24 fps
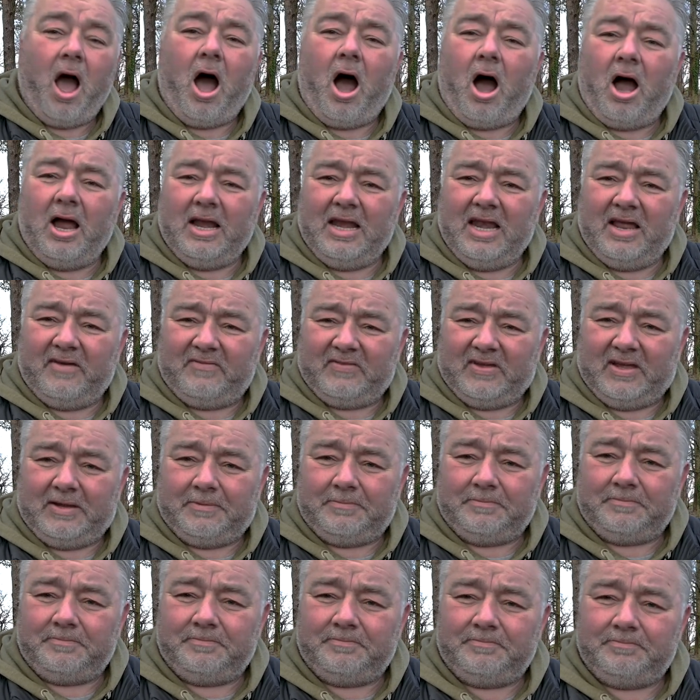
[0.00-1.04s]
I love it.
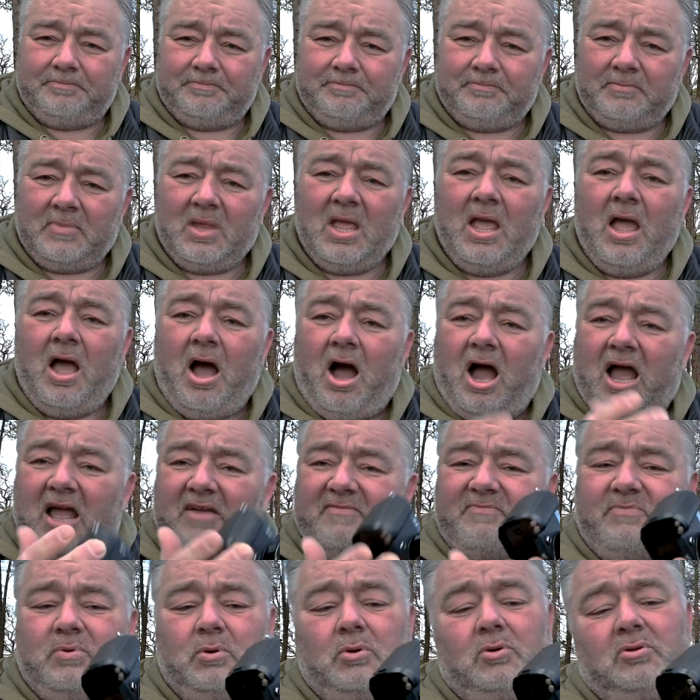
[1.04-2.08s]
I
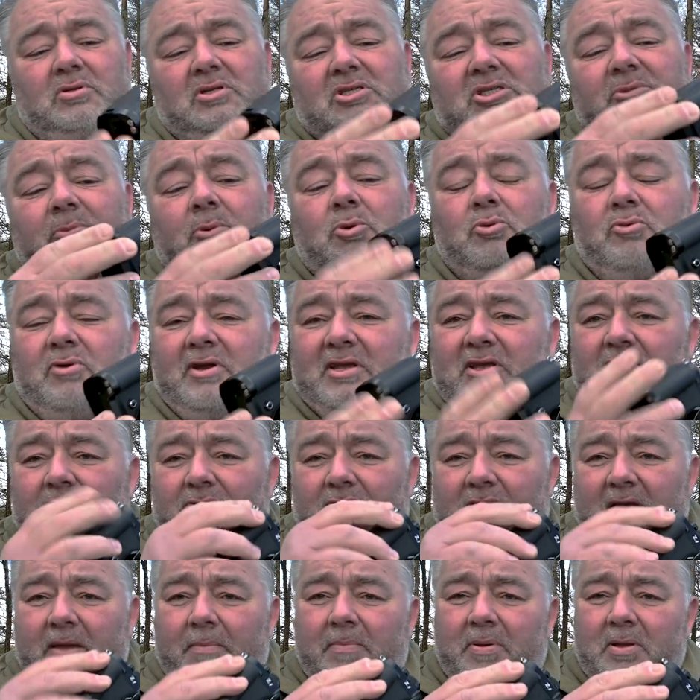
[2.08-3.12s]
have bought the small rig
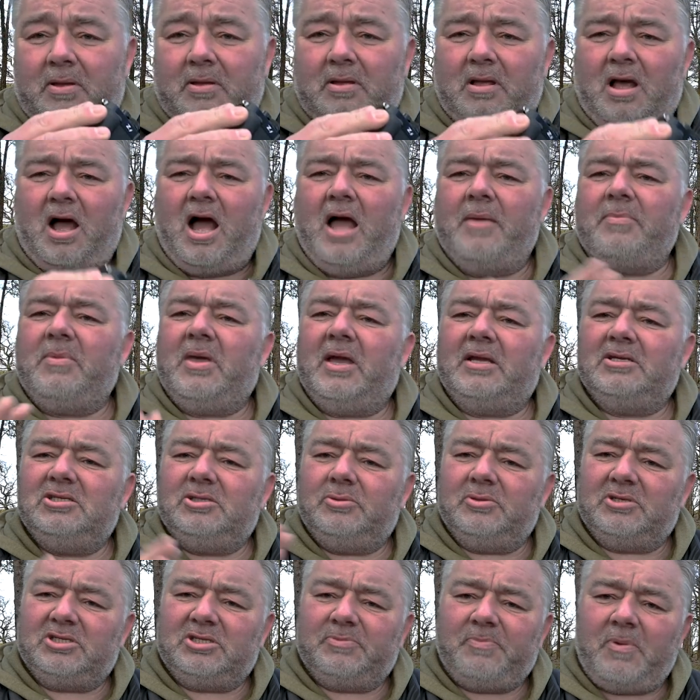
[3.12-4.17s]
grip. I'm going to
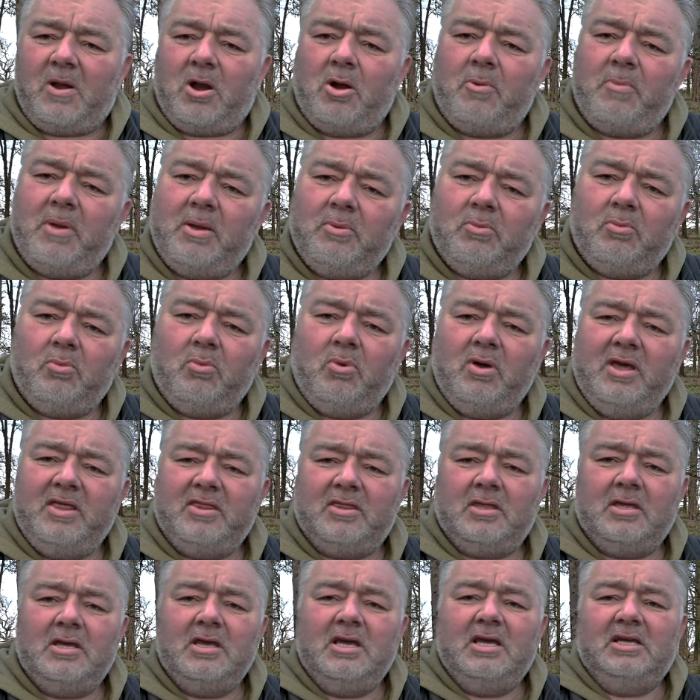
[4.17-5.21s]
experiment with
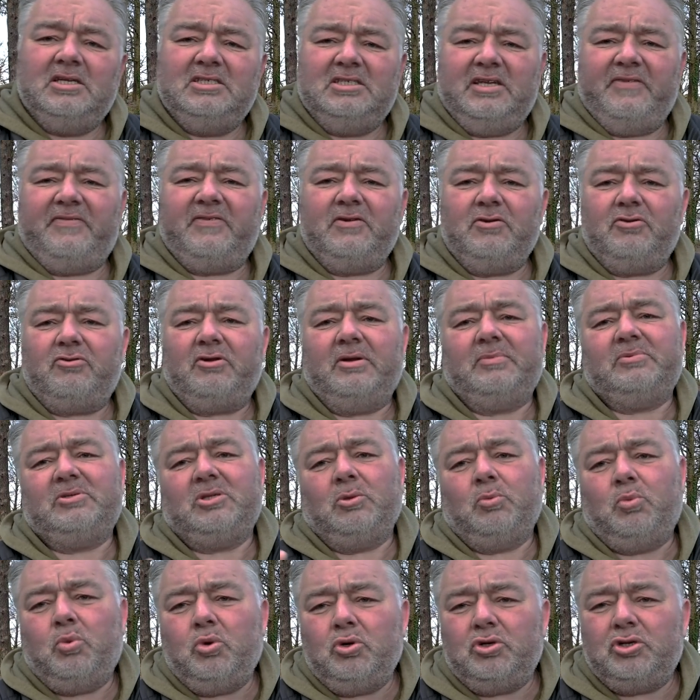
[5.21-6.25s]
different grips,
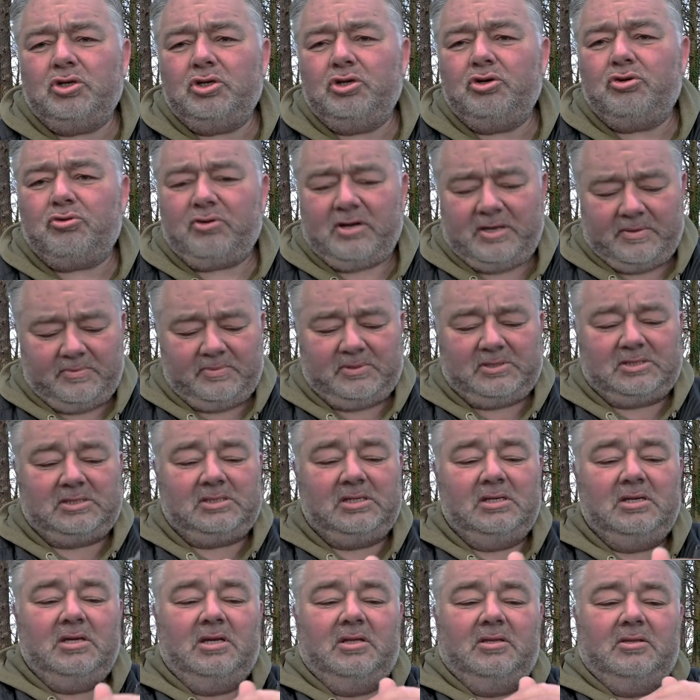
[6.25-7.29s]
the wooden grips,
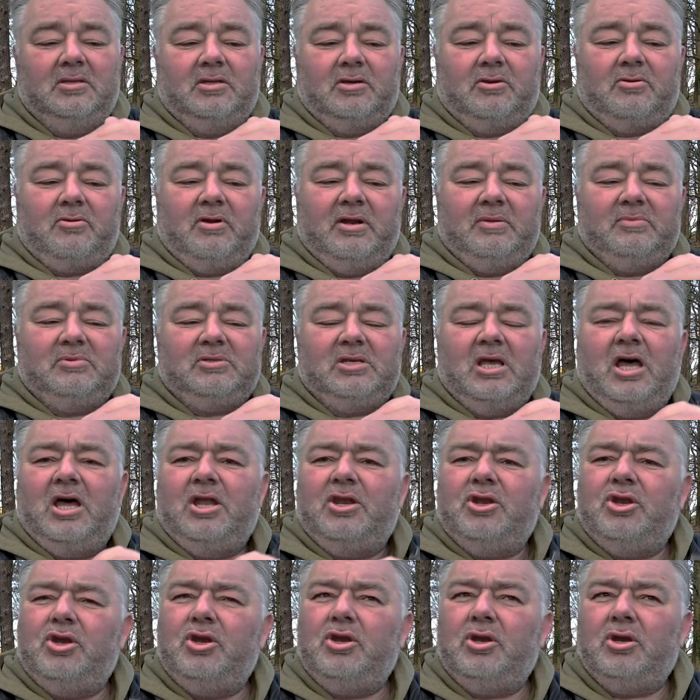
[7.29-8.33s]
the grips
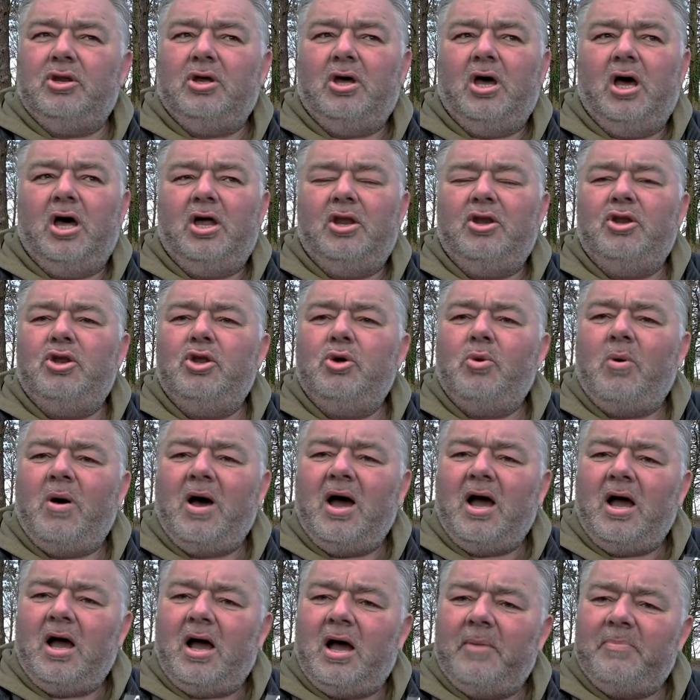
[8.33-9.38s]

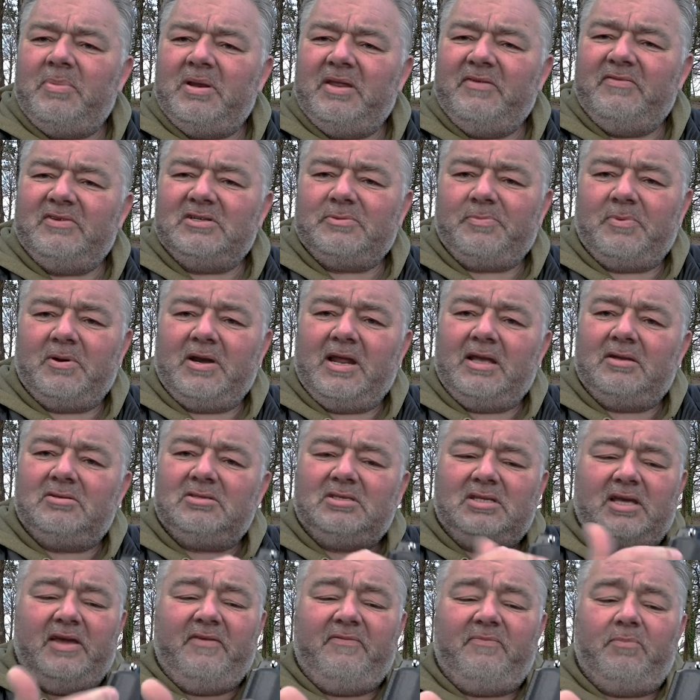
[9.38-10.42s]
Nua, I believe it's pronounced.
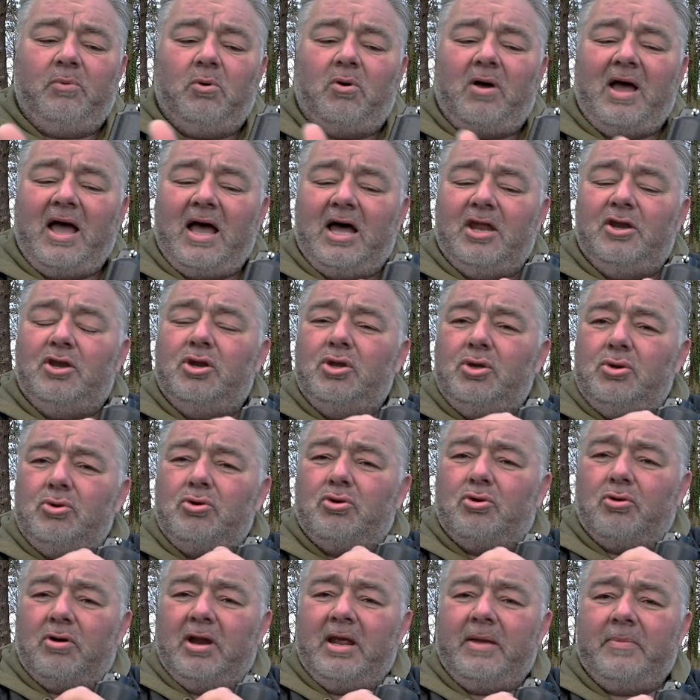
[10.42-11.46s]
They've brought out a new
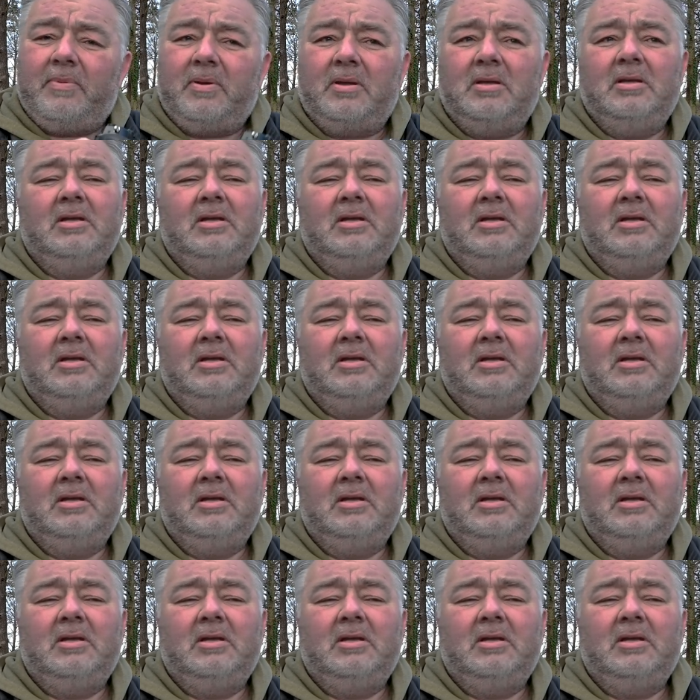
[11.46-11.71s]
grip,